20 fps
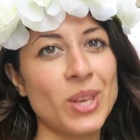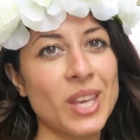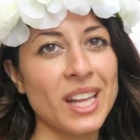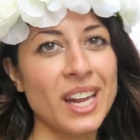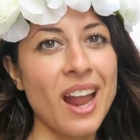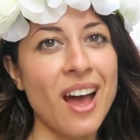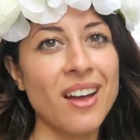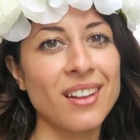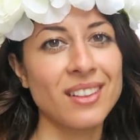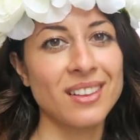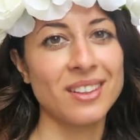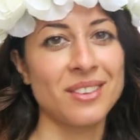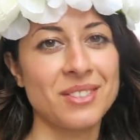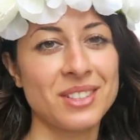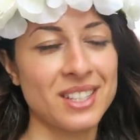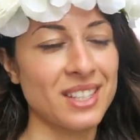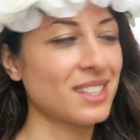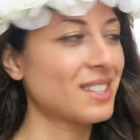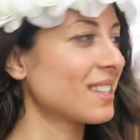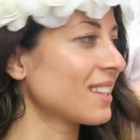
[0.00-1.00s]
you cannot
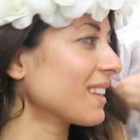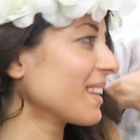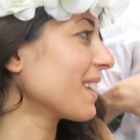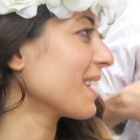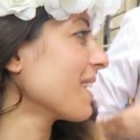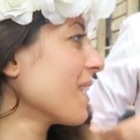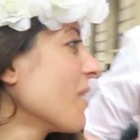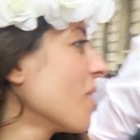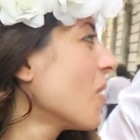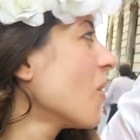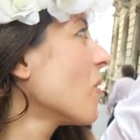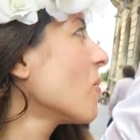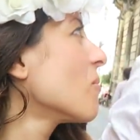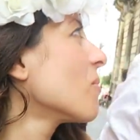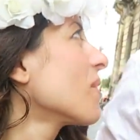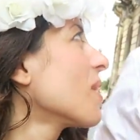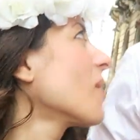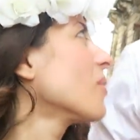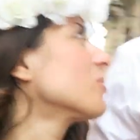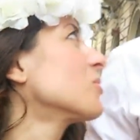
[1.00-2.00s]
leave Sicily
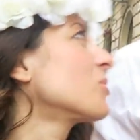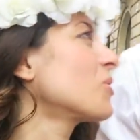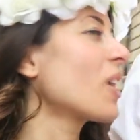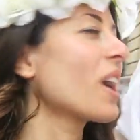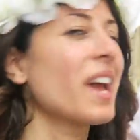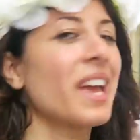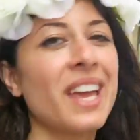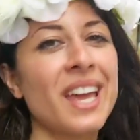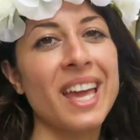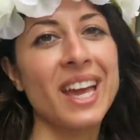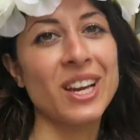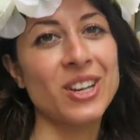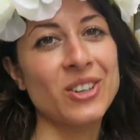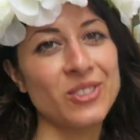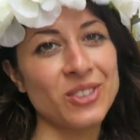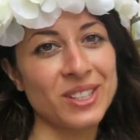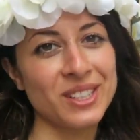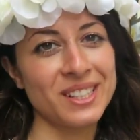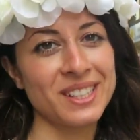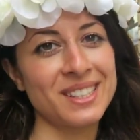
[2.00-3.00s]
without trying a
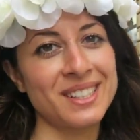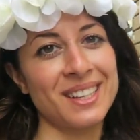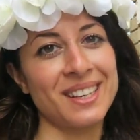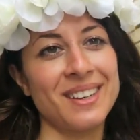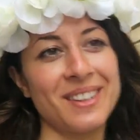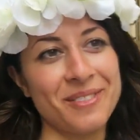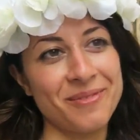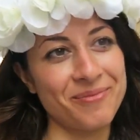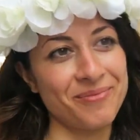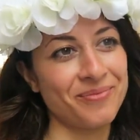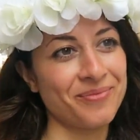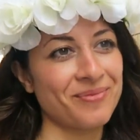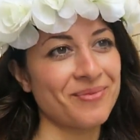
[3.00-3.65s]
granita.